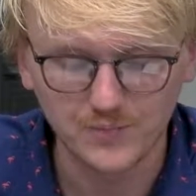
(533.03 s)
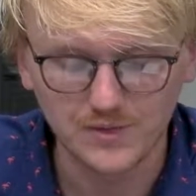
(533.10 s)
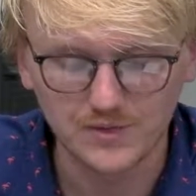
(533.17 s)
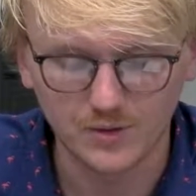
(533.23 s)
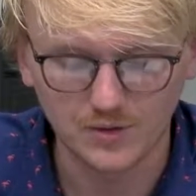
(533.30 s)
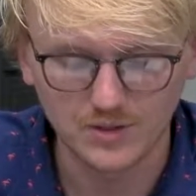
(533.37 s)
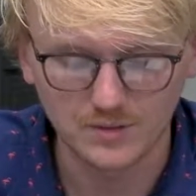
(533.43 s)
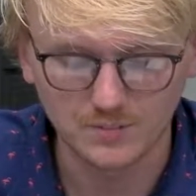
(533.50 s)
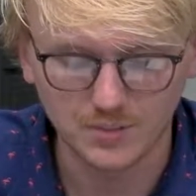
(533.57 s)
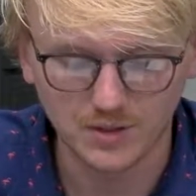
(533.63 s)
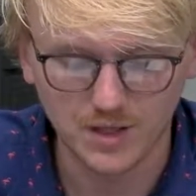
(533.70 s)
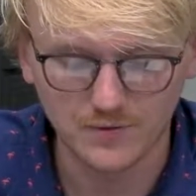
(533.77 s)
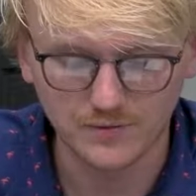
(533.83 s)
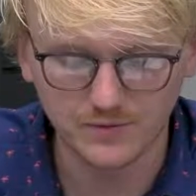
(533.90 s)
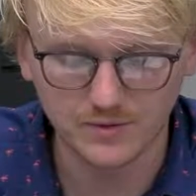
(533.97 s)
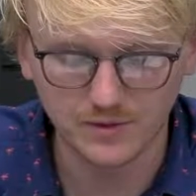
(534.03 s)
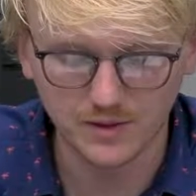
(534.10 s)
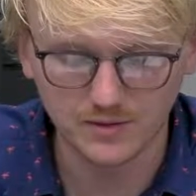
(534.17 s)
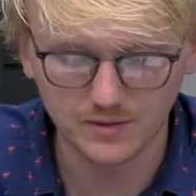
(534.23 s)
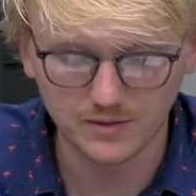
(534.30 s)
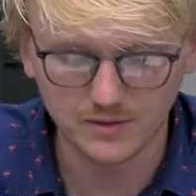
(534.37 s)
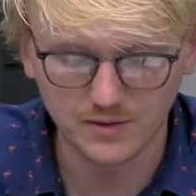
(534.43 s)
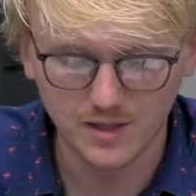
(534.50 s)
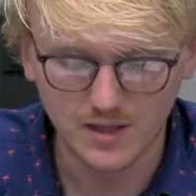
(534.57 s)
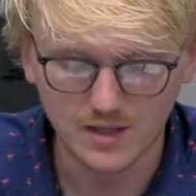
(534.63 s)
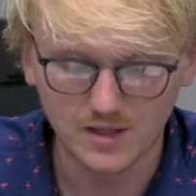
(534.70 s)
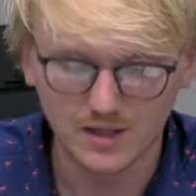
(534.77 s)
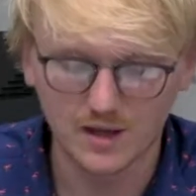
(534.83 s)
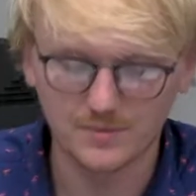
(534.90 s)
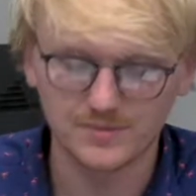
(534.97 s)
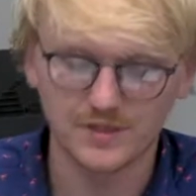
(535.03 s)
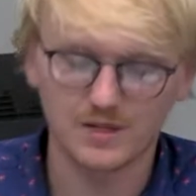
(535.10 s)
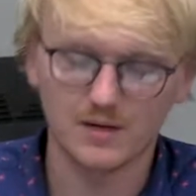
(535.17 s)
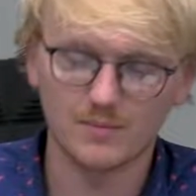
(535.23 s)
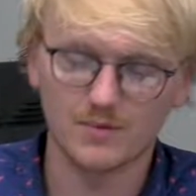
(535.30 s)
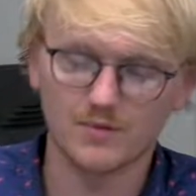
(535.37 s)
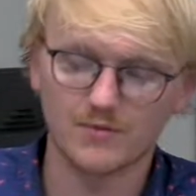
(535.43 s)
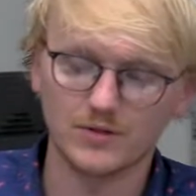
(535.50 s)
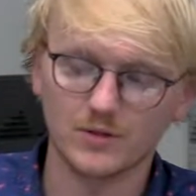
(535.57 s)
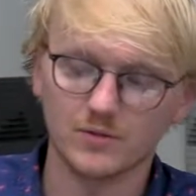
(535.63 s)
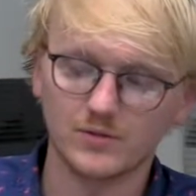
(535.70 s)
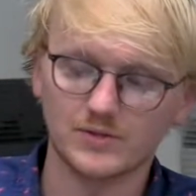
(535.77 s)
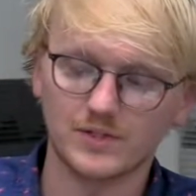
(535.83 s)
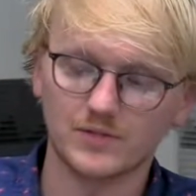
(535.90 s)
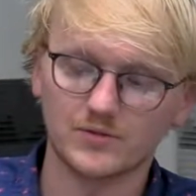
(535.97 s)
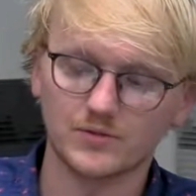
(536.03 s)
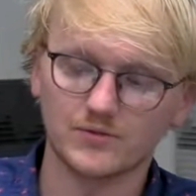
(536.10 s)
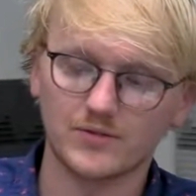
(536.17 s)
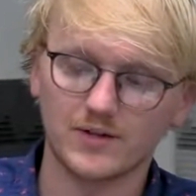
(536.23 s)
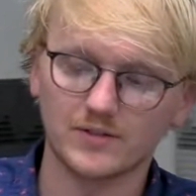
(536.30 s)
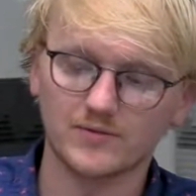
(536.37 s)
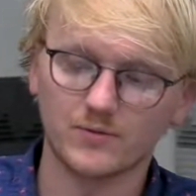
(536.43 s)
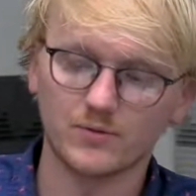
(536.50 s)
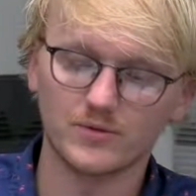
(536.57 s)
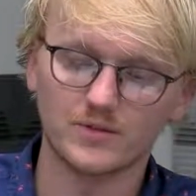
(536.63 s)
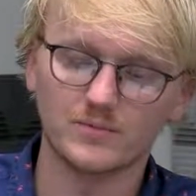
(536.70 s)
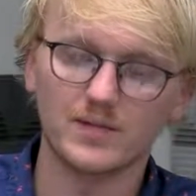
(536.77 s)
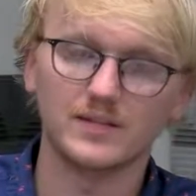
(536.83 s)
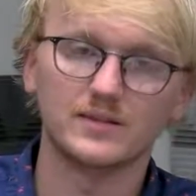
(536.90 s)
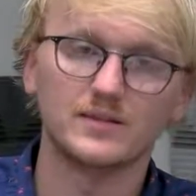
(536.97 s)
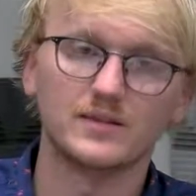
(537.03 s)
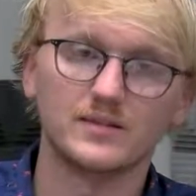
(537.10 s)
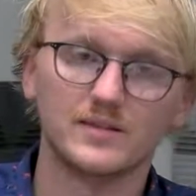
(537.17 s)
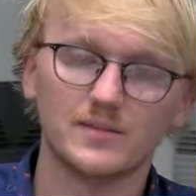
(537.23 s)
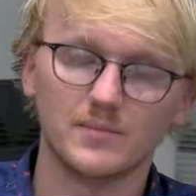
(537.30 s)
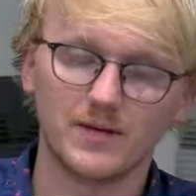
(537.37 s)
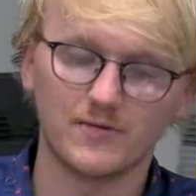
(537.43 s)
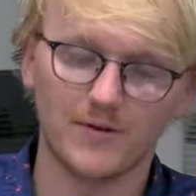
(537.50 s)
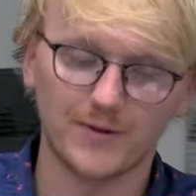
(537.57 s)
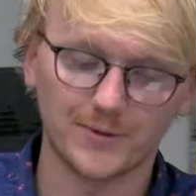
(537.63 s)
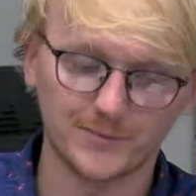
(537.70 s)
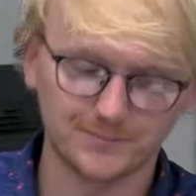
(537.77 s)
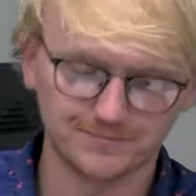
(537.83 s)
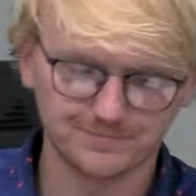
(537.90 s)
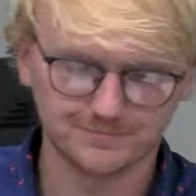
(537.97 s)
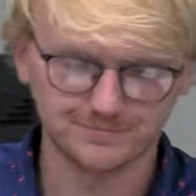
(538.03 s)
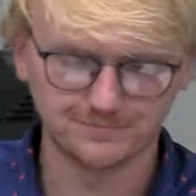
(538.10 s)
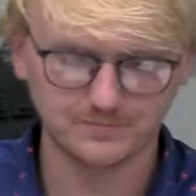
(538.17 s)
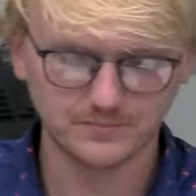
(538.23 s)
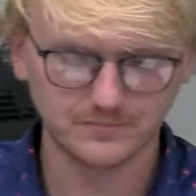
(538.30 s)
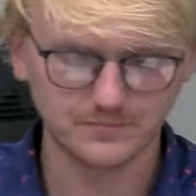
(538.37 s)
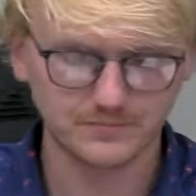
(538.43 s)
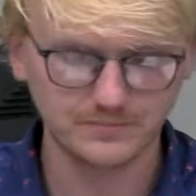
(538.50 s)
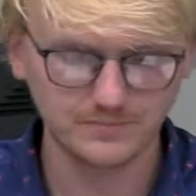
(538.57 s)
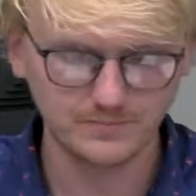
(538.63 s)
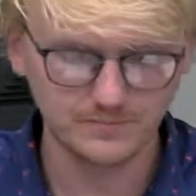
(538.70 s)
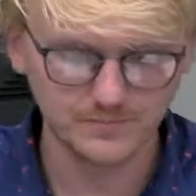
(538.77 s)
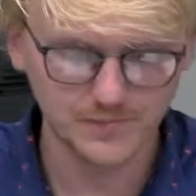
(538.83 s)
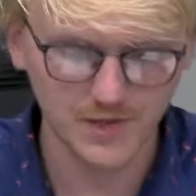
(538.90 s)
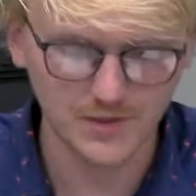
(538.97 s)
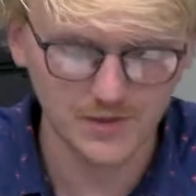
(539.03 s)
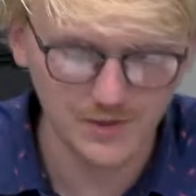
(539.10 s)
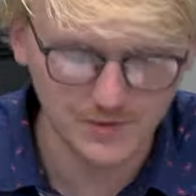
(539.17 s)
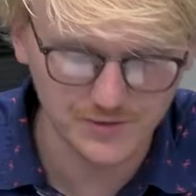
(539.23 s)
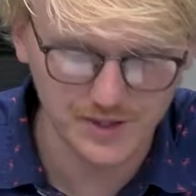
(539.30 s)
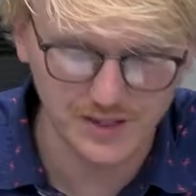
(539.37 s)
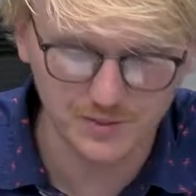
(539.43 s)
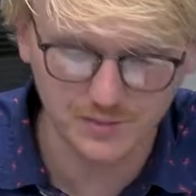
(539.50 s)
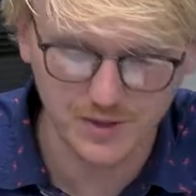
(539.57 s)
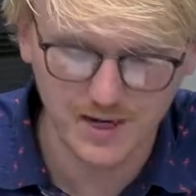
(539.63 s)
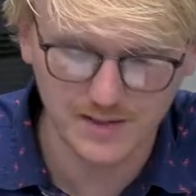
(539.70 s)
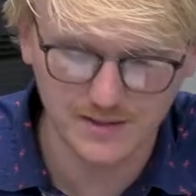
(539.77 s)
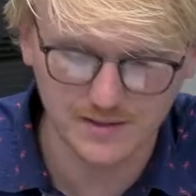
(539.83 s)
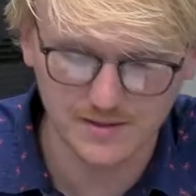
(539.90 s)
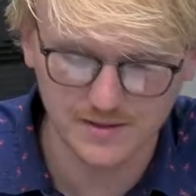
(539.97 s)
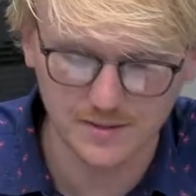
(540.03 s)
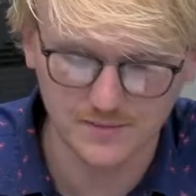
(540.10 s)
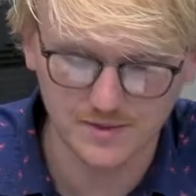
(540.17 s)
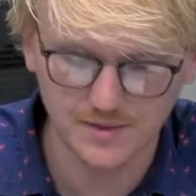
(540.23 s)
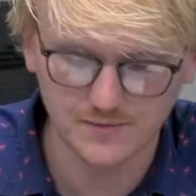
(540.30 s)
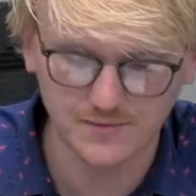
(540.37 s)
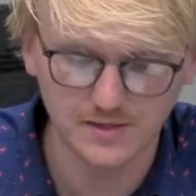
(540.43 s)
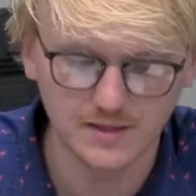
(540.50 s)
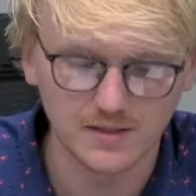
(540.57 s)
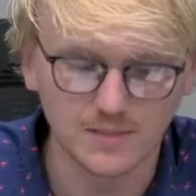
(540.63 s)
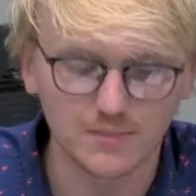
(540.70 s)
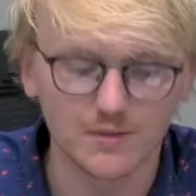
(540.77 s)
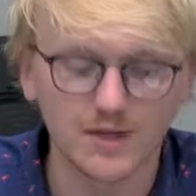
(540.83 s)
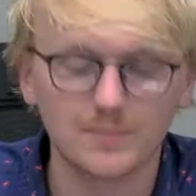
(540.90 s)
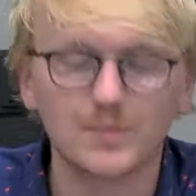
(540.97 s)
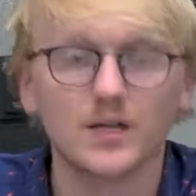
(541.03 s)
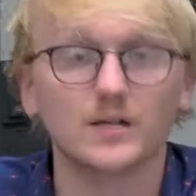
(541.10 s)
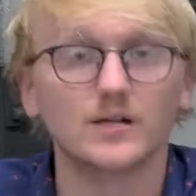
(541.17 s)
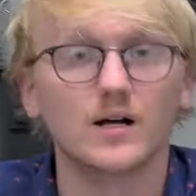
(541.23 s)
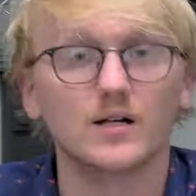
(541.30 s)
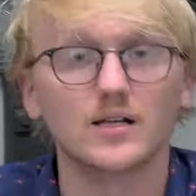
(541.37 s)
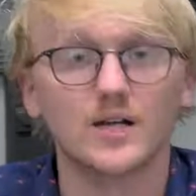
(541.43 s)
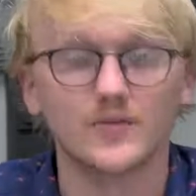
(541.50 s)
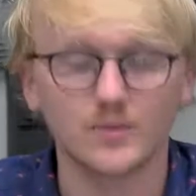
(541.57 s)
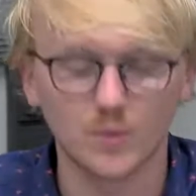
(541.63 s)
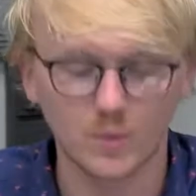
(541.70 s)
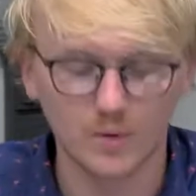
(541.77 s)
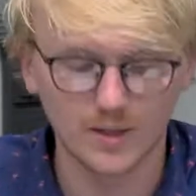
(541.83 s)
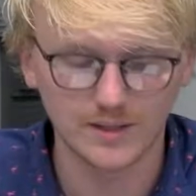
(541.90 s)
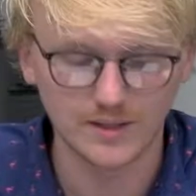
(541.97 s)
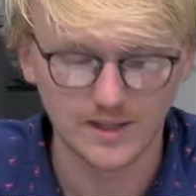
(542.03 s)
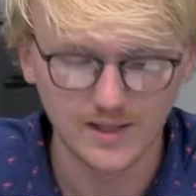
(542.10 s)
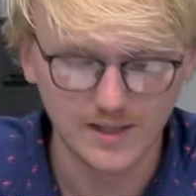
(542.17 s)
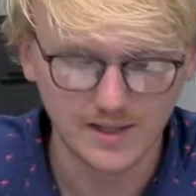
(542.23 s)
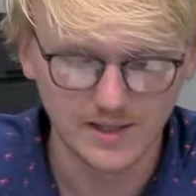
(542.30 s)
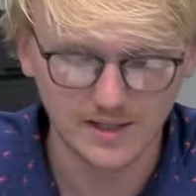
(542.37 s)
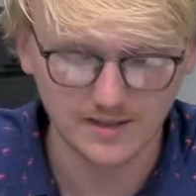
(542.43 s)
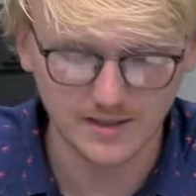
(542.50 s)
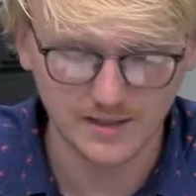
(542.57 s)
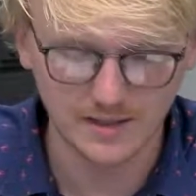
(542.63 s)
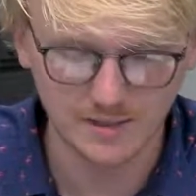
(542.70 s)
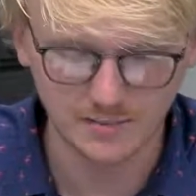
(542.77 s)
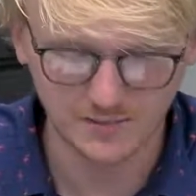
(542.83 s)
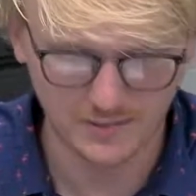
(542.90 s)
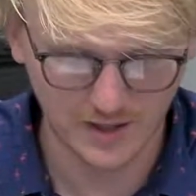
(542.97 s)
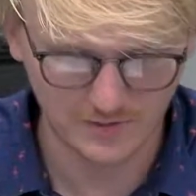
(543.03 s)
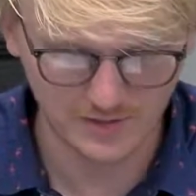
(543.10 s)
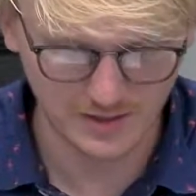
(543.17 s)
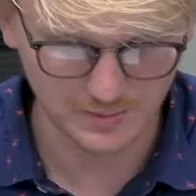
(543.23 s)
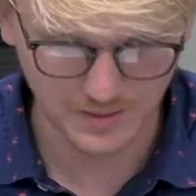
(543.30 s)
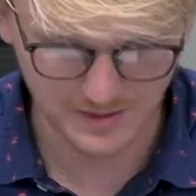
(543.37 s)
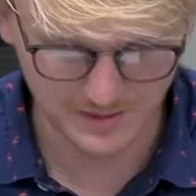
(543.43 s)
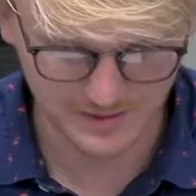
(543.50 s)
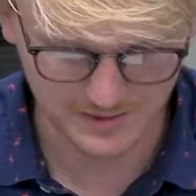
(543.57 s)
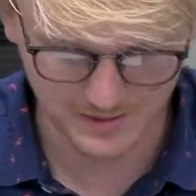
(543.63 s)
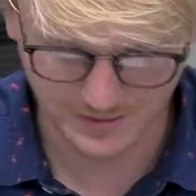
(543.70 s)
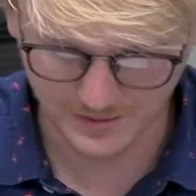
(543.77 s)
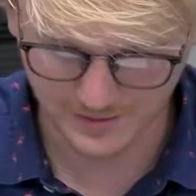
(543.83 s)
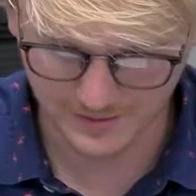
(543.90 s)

Sergeant Bluff Luton upset number 3 Lewis Central 5-4 to make the semifinal. On the other side of the bracket, Assumption defeated number 8 Pella 11-1 and then number 5 Independence